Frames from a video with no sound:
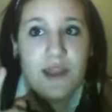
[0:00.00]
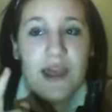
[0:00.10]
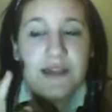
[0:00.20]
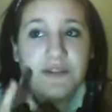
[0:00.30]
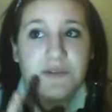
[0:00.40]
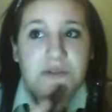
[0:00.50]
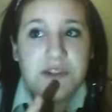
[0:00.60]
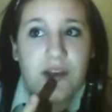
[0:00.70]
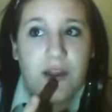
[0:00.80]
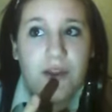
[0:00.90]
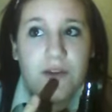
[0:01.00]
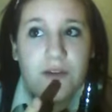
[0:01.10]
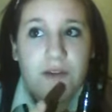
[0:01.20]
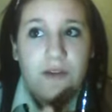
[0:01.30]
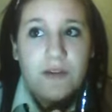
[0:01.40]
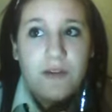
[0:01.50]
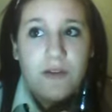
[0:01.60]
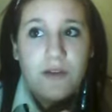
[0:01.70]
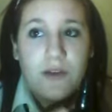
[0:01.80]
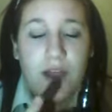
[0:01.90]
And also
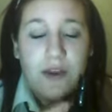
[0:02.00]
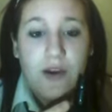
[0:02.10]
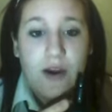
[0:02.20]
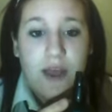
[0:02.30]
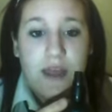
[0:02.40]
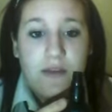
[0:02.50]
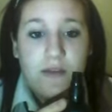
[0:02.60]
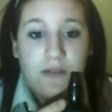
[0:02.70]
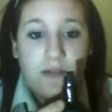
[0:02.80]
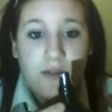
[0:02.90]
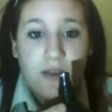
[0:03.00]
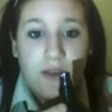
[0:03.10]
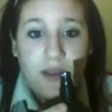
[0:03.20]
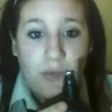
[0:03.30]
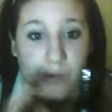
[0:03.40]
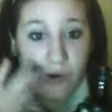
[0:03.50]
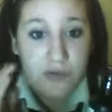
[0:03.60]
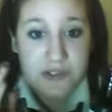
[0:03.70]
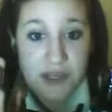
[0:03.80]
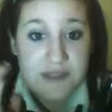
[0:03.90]
at night, but
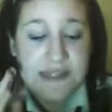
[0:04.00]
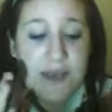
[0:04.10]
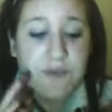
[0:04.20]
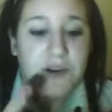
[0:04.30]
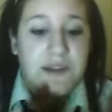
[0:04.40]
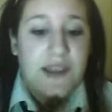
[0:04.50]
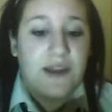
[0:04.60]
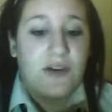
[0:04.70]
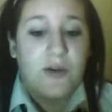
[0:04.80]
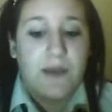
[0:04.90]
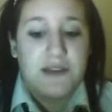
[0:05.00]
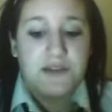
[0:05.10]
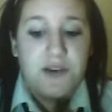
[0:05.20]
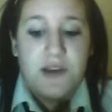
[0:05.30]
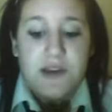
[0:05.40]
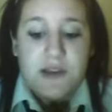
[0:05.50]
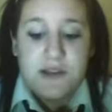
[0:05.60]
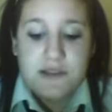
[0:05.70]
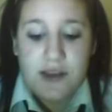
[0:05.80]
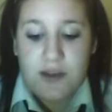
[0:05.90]
also same routine, you've got to make sure.
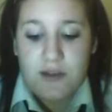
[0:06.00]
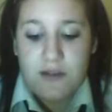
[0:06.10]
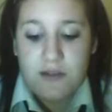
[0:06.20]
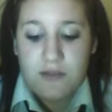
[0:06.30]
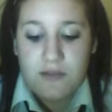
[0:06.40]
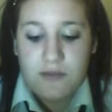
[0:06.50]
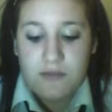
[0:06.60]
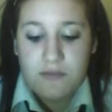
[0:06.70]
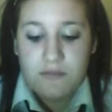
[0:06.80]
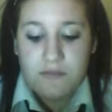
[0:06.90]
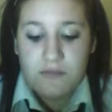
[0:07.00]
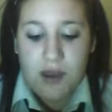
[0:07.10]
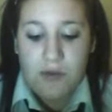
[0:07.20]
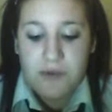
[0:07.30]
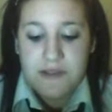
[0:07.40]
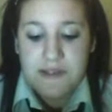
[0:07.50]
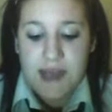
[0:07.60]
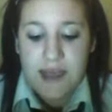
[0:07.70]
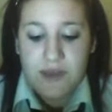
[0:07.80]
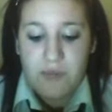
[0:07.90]
So I wouldn't
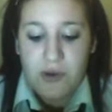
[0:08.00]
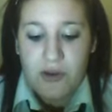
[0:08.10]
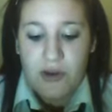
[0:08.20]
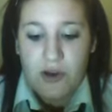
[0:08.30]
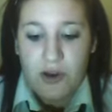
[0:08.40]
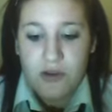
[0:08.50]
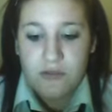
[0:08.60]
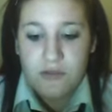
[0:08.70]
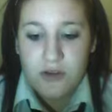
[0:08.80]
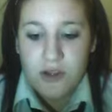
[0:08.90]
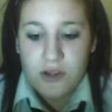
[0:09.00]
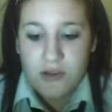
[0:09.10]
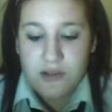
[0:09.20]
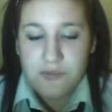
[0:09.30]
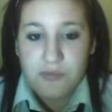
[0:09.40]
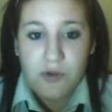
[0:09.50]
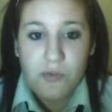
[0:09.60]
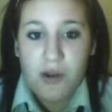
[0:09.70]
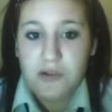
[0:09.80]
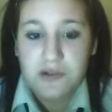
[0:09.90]
say put a lot on, just put
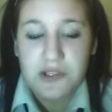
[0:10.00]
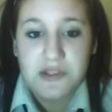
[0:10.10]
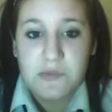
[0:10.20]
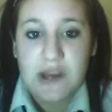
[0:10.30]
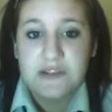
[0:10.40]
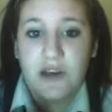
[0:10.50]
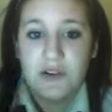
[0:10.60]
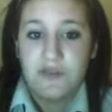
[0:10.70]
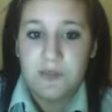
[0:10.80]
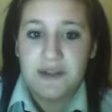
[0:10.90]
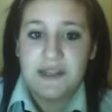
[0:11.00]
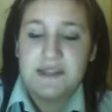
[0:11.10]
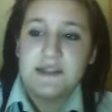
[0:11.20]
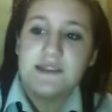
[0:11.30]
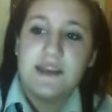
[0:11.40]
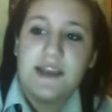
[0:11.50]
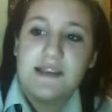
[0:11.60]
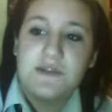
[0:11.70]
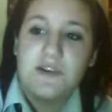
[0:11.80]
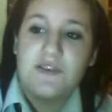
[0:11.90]
1 or 2 sprays, hold it from a distance so it
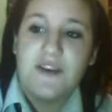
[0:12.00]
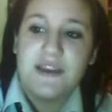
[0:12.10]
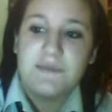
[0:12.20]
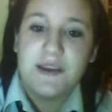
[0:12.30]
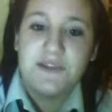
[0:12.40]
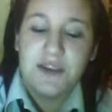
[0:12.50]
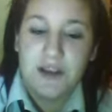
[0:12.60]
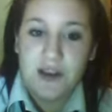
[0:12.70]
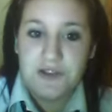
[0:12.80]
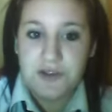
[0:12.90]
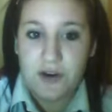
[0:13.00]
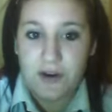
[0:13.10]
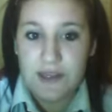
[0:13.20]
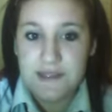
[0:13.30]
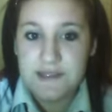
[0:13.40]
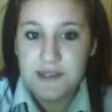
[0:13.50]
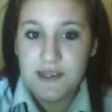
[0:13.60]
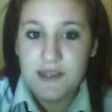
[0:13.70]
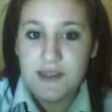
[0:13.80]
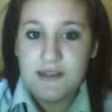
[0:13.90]
gets all your face, make sure you close your eyes.
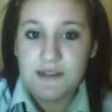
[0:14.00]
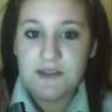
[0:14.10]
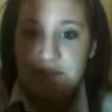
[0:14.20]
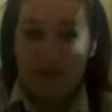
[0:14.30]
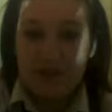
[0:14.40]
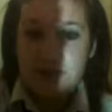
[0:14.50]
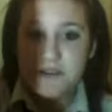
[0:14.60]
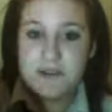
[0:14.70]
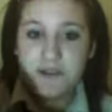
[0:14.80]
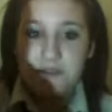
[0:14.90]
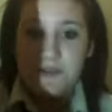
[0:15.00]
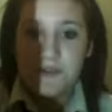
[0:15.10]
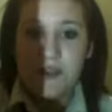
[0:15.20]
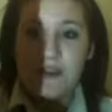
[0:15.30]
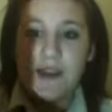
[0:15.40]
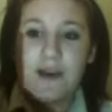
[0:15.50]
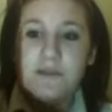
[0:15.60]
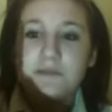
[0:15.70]
So I'll just do that now.